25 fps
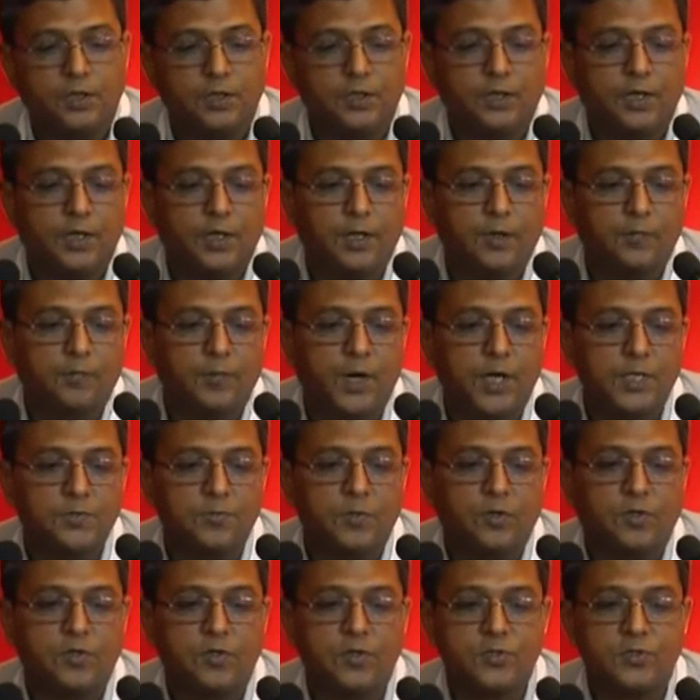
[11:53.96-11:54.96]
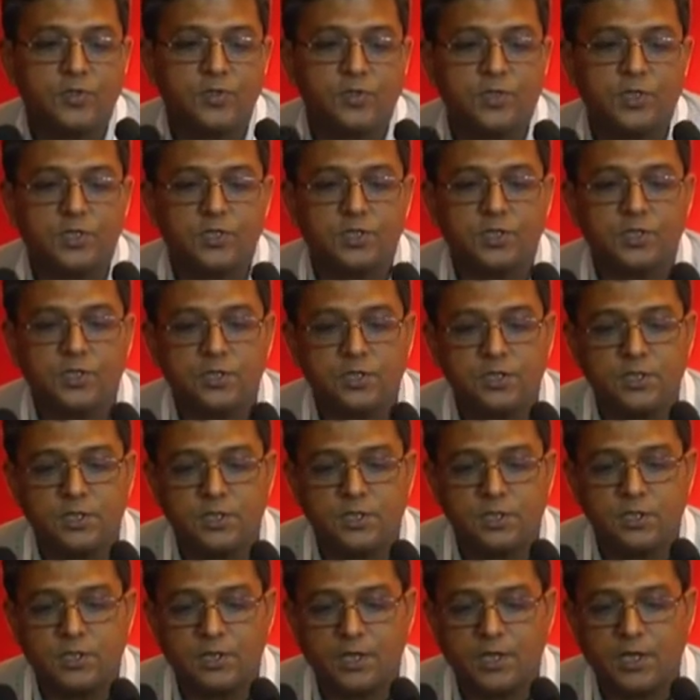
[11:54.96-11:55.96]
the plasma concentration is
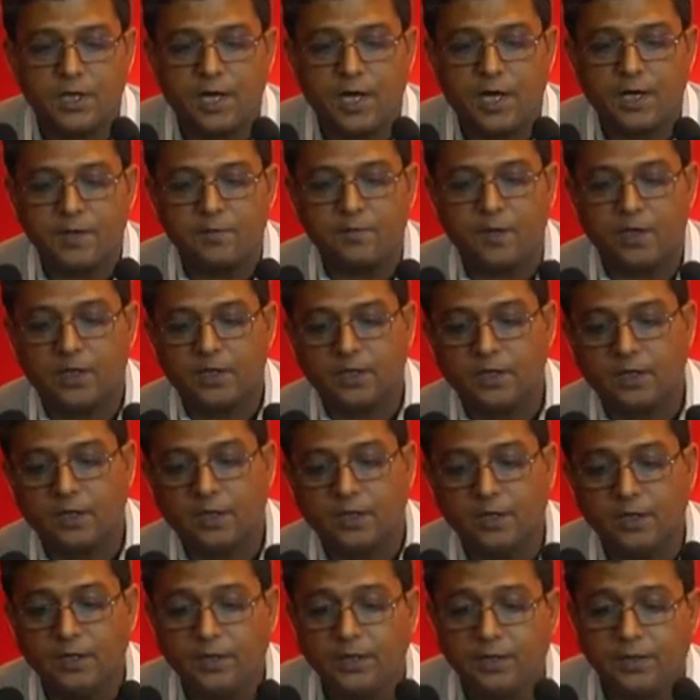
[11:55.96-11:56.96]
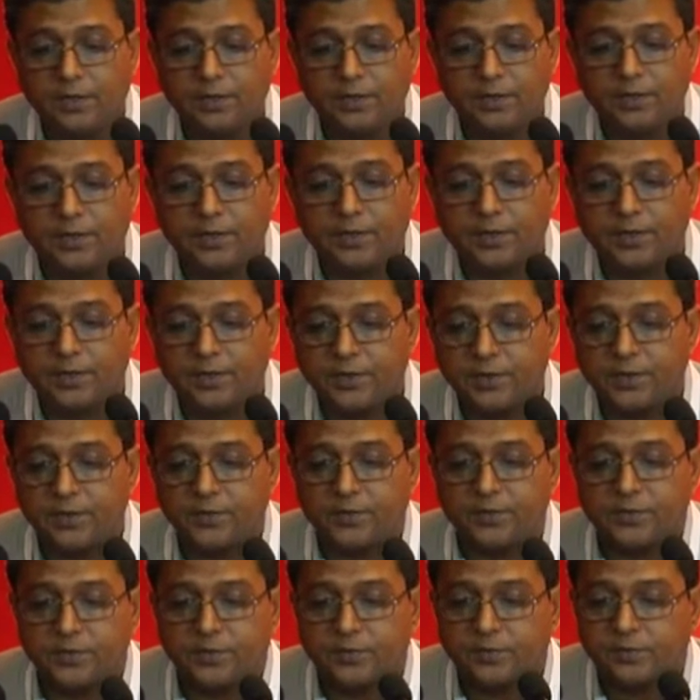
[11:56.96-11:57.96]
initially high, but later
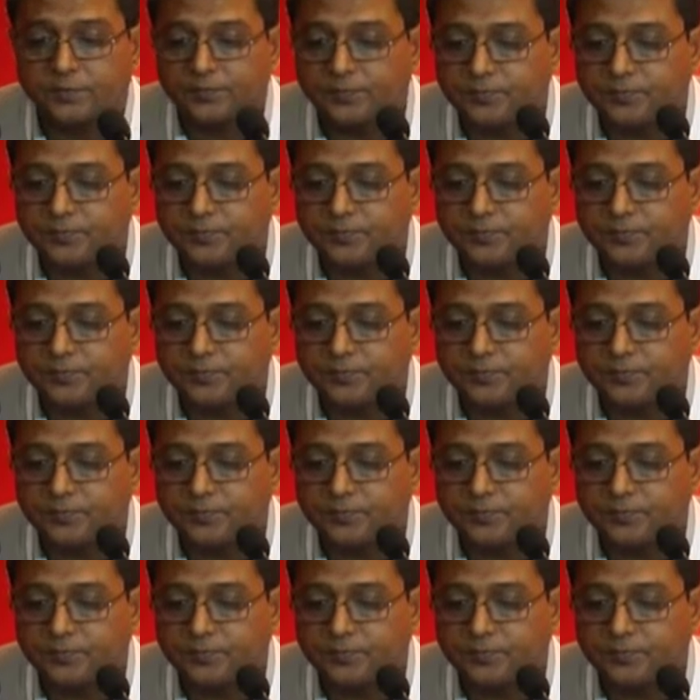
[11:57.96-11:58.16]
it's